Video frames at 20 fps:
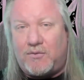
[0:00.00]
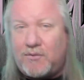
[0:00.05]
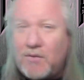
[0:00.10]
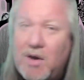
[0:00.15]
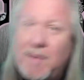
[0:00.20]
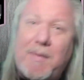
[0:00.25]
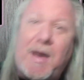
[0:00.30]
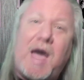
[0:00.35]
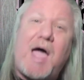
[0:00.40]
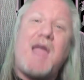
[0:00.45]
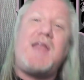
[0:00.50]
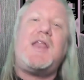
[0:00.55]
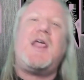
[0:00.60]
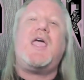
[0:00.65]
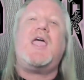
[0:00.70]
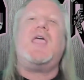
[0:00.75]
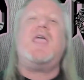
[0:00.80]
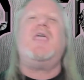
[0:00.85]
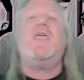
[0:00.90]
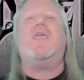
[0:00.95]

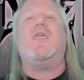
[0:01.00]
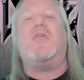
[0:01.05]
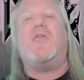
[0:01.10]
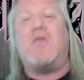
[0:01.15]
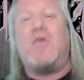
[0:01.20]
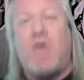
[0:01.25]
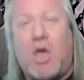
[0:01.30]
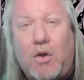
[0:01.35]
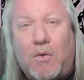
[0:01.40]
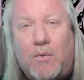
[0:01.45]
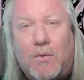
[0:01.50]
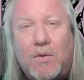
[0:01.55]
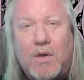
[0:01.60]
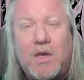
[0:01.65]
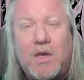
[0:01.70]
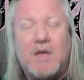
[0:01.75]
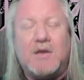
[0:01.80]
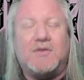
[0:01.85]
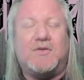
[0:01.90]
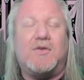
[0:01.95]
reminding you
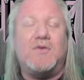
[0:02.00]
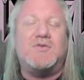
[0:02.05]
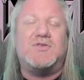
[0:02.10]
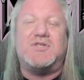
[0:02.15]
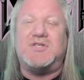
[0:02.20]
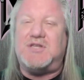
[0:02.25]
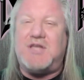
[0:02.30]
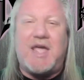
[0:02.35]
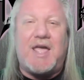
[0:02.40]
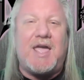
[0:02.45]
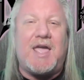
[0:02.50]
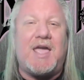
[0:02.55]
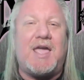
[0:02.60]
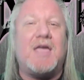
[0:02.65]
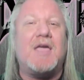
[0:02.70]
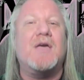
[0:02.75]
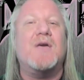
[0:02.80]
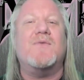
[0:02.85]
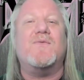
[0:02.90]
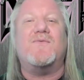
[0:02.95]
to
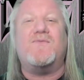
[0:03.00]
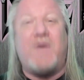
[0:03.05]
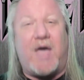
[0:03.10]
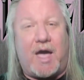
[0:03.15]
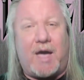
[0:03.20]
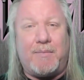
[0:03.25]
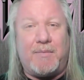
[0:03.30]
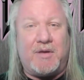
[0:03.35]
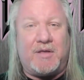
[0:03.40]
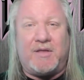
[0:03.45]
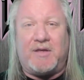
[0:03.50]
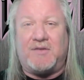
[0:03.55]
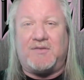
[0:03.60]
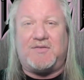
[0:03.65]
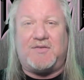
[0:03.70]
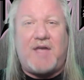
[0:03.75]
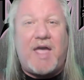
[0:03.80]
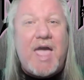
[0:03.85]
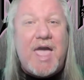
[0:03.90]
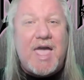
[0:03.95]
stay
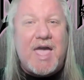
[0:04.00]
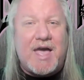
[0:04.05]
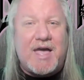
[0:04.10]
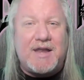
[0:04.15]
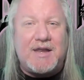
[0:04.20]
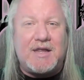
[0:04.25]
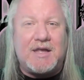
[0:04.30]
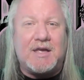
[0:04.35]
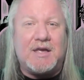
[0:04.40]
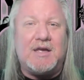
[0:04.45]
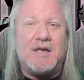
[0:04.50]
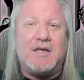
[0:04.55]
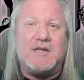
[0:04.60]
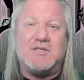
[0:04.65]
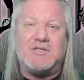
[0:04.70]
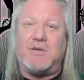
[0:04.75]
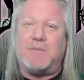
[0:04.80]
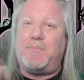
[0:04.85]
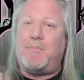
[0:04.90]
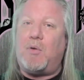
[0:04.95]
fabulous and
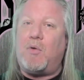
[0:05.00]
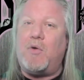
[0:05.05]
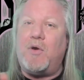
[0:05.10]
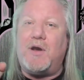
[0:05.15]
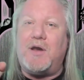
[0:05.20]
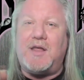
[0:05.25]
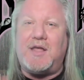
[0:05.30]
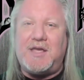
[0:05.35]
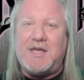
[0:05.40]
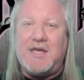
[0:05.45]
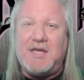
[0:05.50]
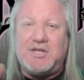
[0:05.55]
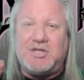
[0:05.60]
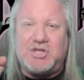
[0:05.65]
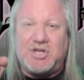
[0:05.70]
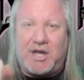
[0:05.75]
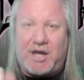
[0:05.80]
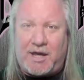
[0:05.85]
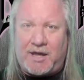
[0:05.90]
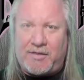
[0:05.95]
support
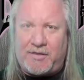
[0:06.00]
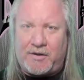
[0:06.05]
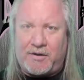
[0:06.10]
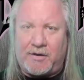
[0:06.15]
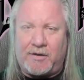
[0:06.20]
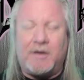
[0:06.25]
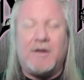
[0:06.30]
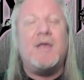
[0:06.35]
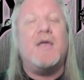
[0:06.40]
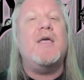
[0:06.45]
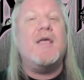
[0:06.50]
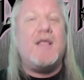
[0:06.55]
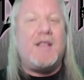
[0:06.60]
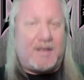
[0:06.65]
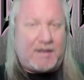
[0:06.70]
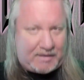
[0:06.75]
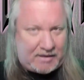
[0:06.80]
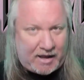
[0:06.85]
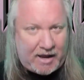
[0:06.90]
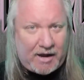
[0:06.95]
each other.
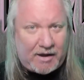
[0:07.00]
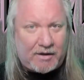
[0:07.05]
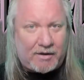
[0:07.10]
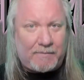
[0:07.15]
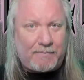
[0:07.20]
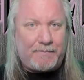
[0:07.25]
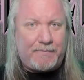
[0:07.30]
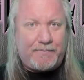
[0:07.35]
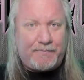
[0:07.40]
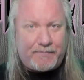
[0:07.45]
Later.